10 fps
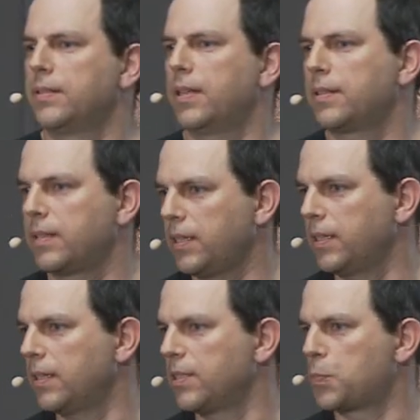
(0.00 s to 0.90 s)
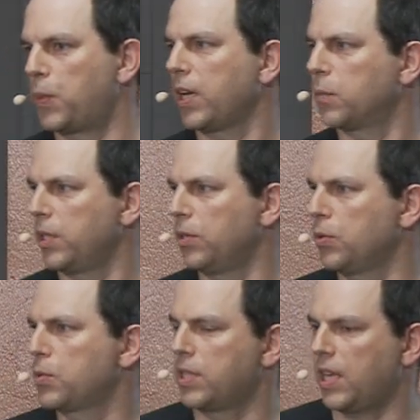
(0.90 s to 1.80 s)
That the, in spring, when you
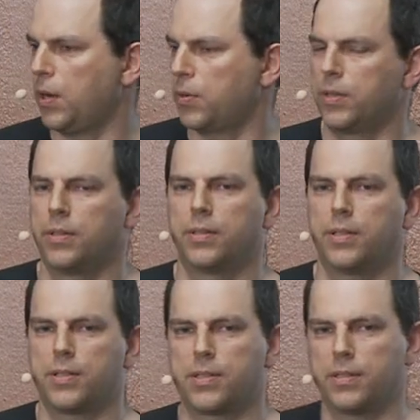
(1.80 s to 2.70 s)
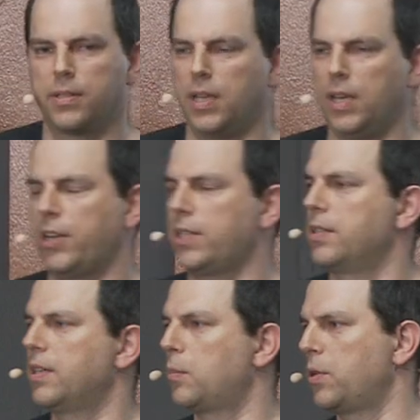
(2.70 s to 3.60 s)
lose an hour, there's an
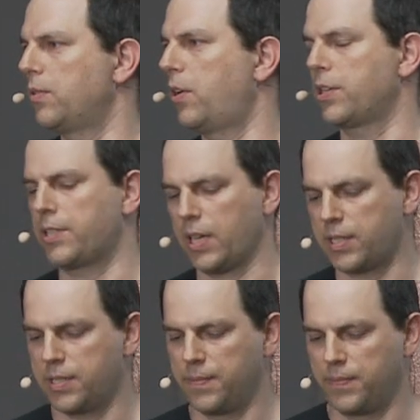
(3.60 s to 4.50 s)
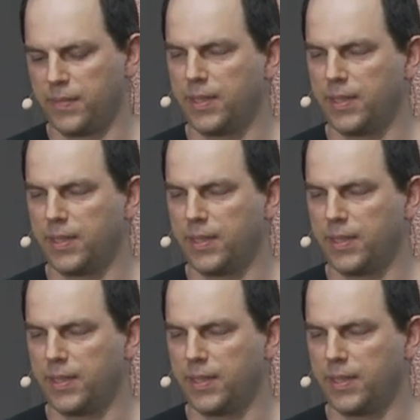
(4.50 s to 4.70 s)
elevated number of heart attacks.